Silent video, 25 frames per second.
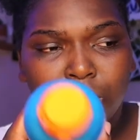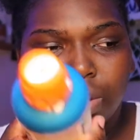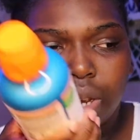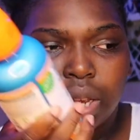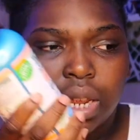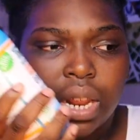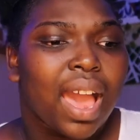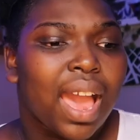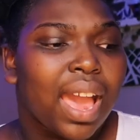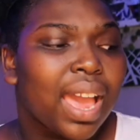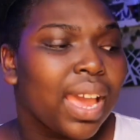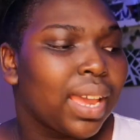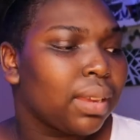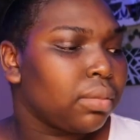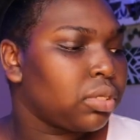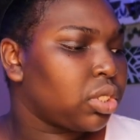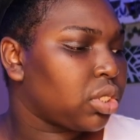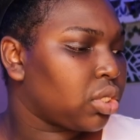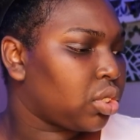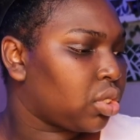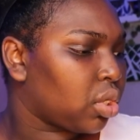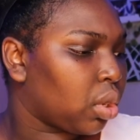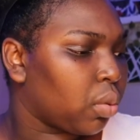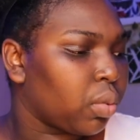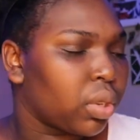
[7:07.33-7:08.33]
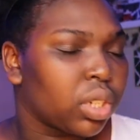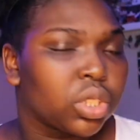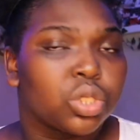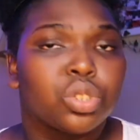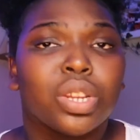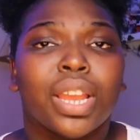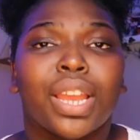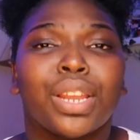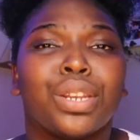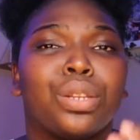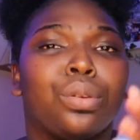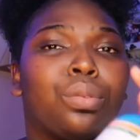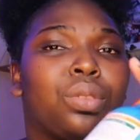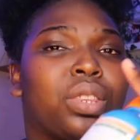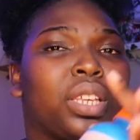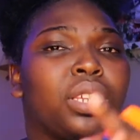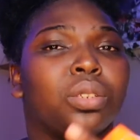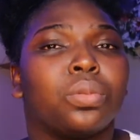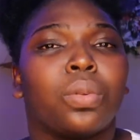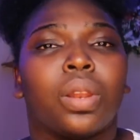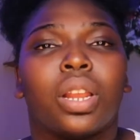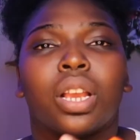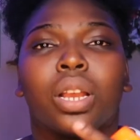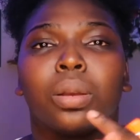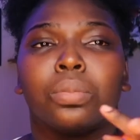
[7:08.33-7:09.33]
but I just don't want to try new
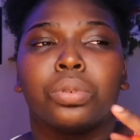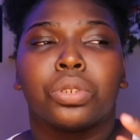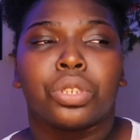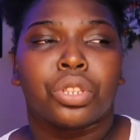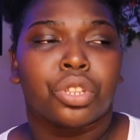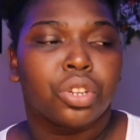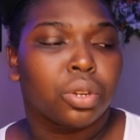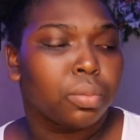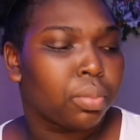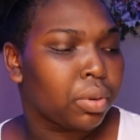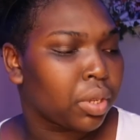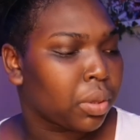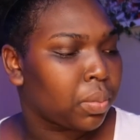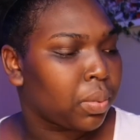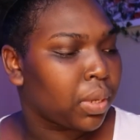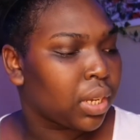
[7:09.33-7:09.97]
things when it comes to TheraBreath,